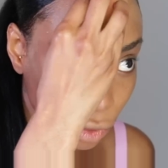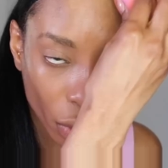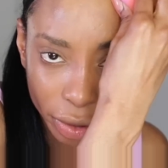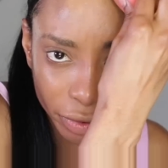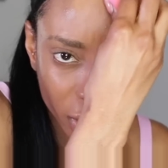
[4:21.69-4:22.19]

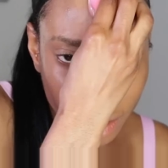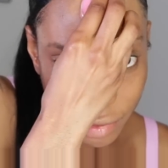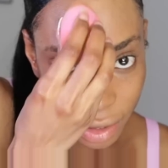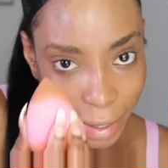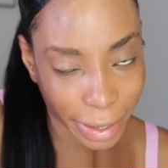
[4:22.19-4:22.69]
Or if you're
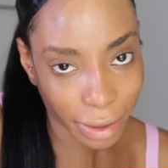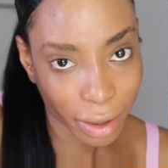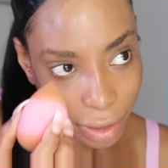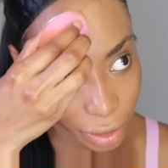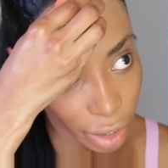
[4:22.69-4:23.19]
living like in a
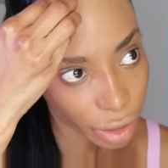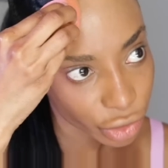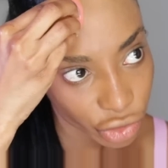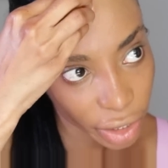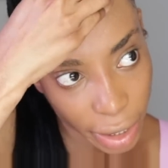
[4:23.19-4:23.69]
hot
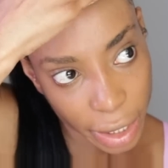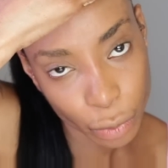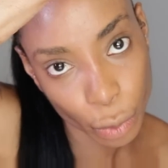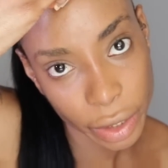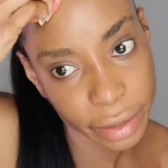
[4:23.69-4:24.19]
country,
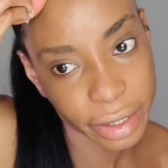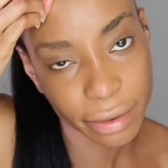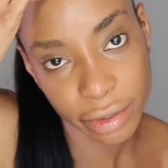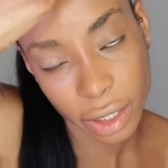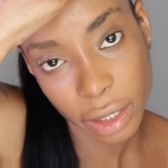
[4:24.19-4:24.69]
it would
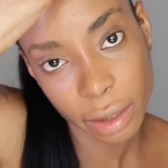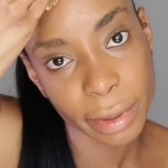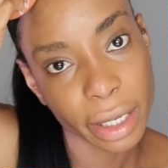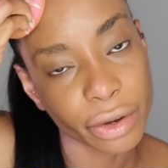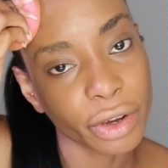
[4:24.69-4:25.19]
definitely
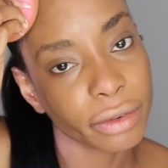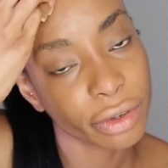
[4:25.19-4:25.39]
be a great